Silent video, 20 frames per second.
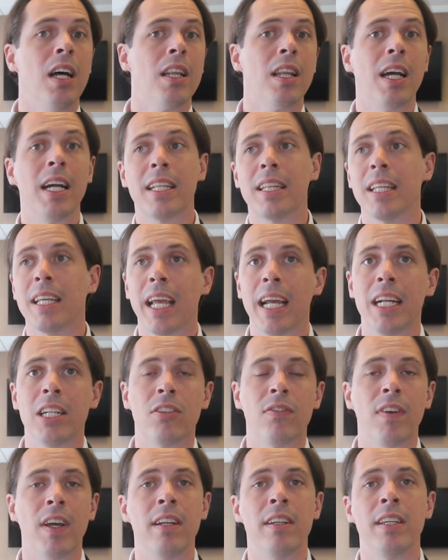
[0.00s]
like the
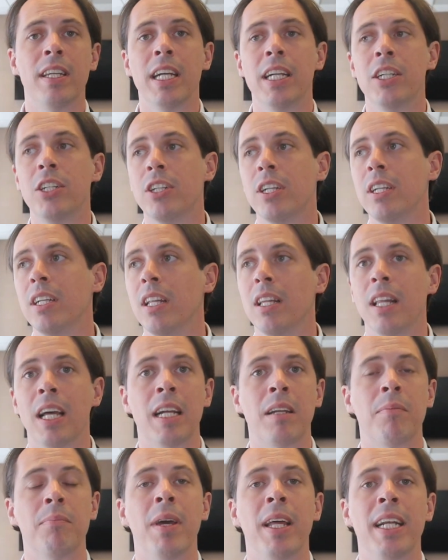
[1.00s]
Gates Foundation,
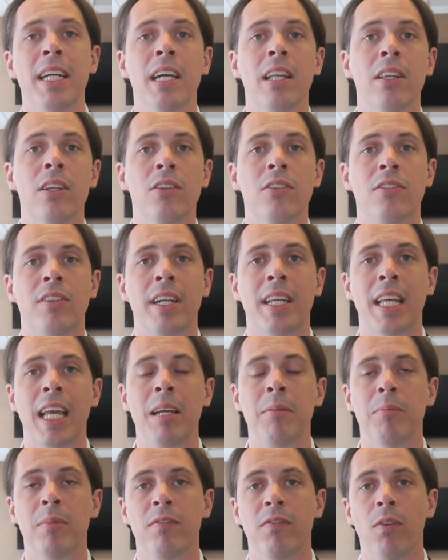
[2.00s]
like many others that
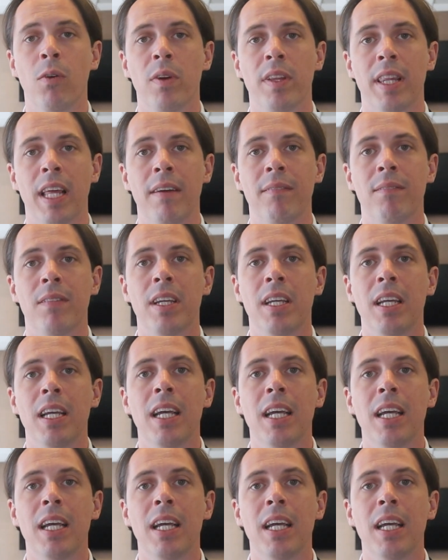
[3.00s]
came before them.